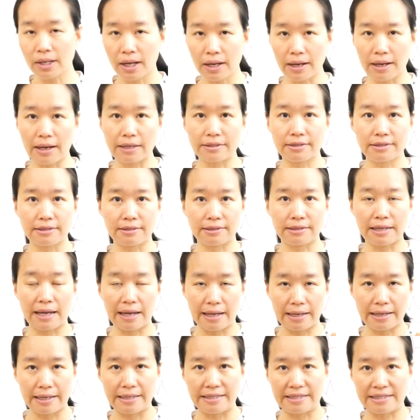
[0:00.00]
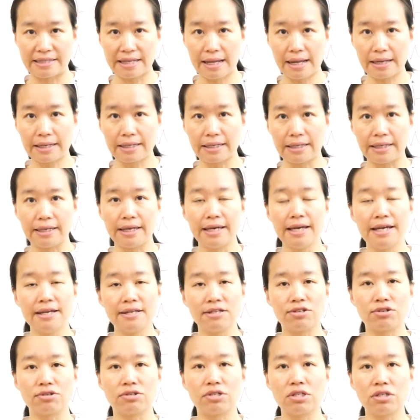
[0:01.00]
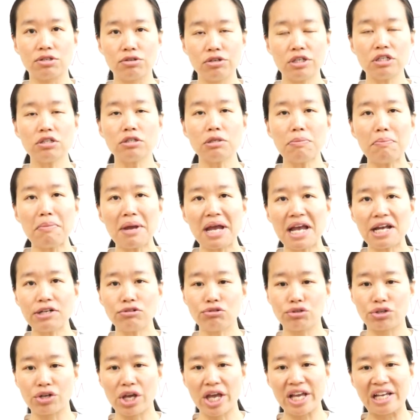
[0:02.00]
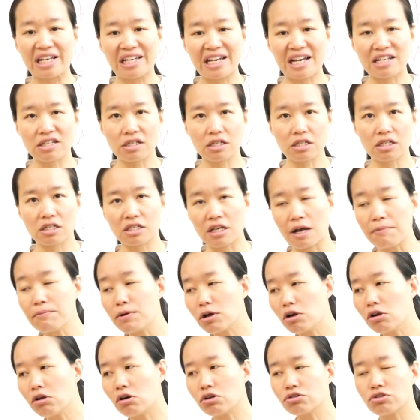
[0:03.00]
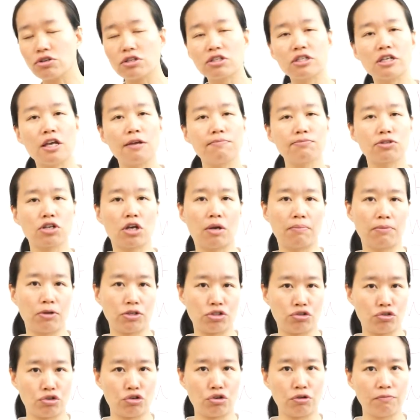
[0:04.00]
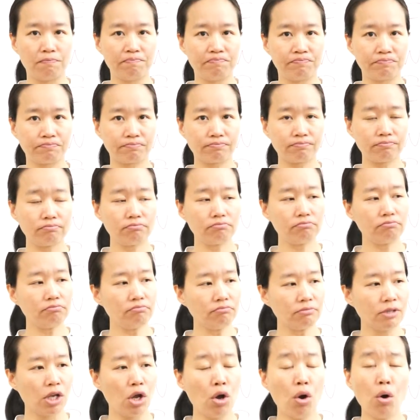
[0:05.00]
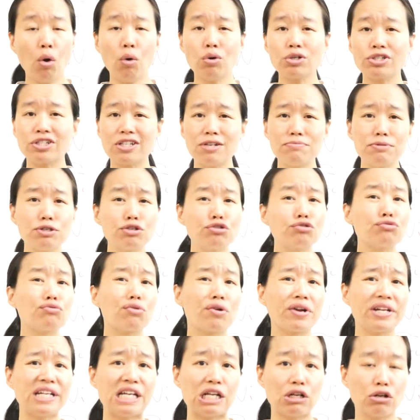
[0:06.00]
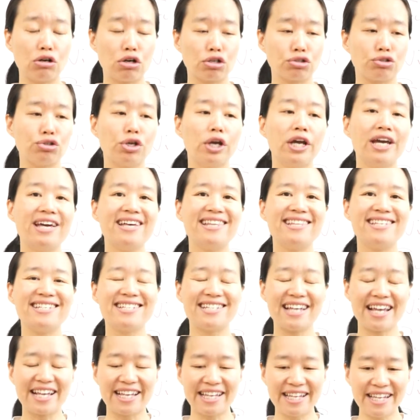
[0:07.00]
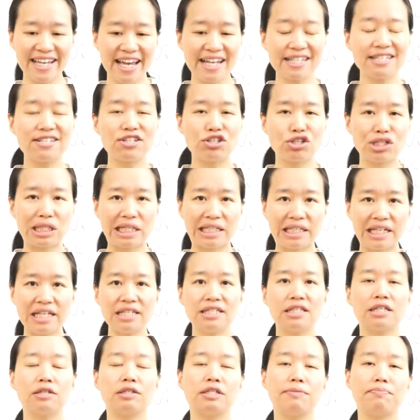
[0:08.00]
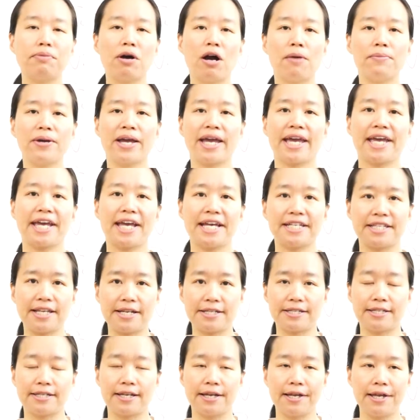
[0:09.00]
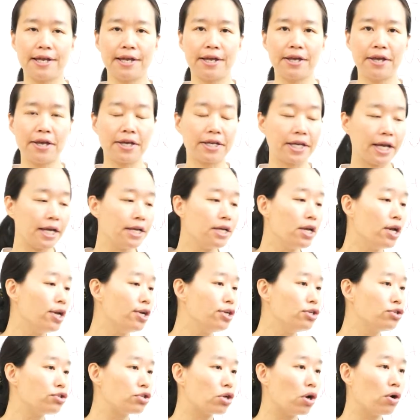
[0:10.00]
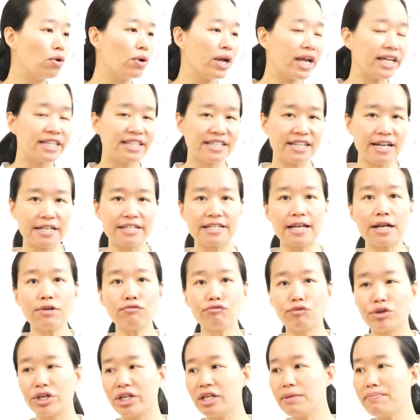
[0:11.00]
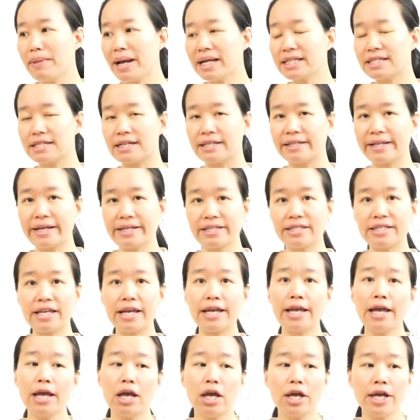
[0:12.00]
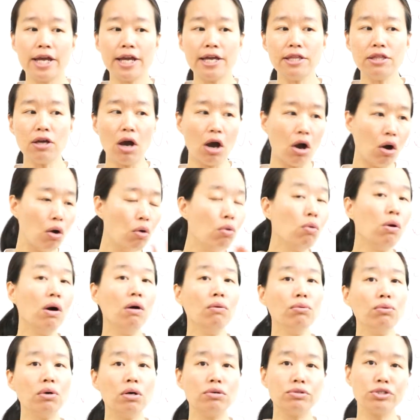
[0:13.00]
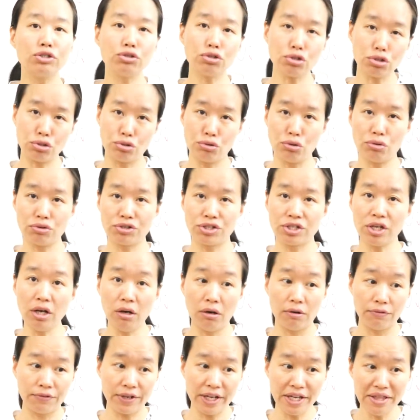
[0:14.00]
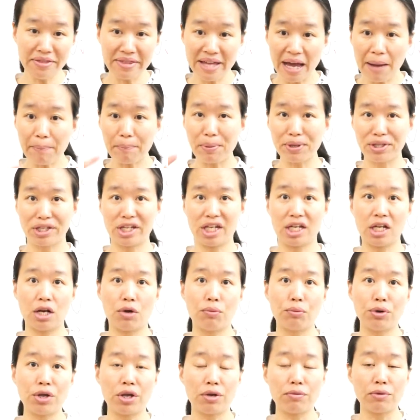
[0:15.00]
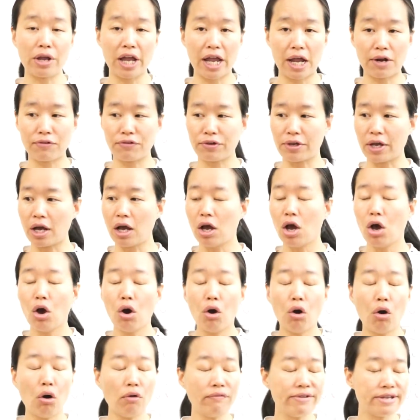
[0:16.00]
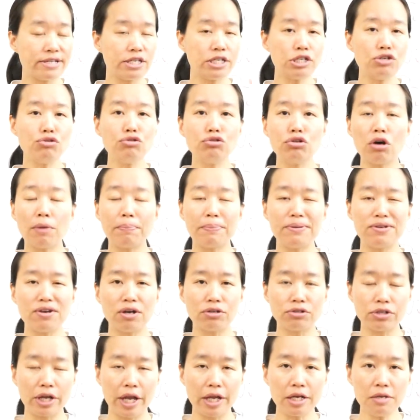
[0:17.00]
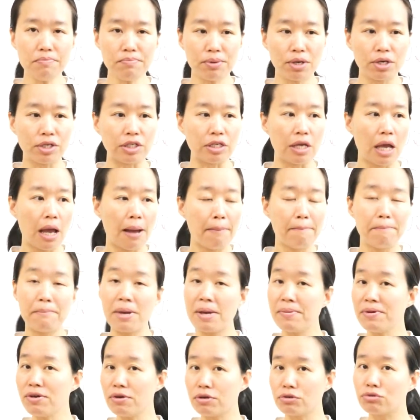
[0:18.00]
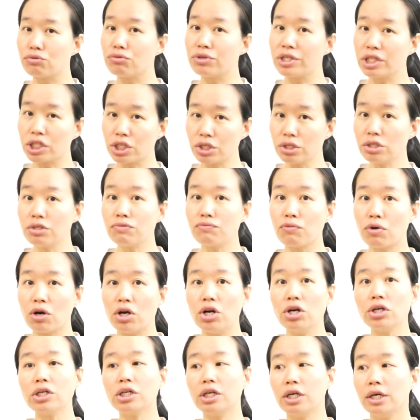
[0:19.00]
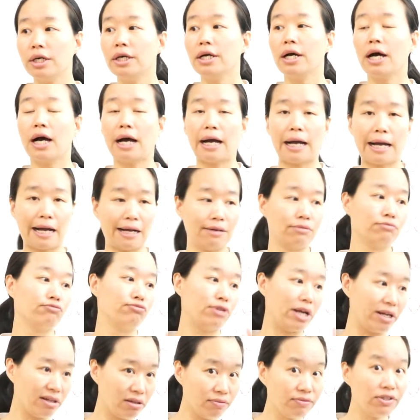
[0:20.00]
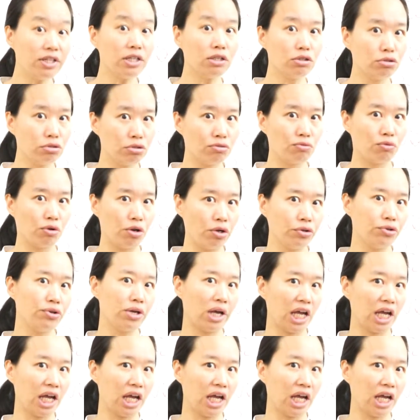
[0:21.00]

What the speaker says: That's exactly. So this is measured against someone lost at the same time as you, or someone's already lost. This is against the statistics department has it. Okay, so it doesn't really matter. Let's say in the whole world, just yourself in that particular area. Obviously, you're not beyond to anybody. Maybe you're doing good work, relatively good work.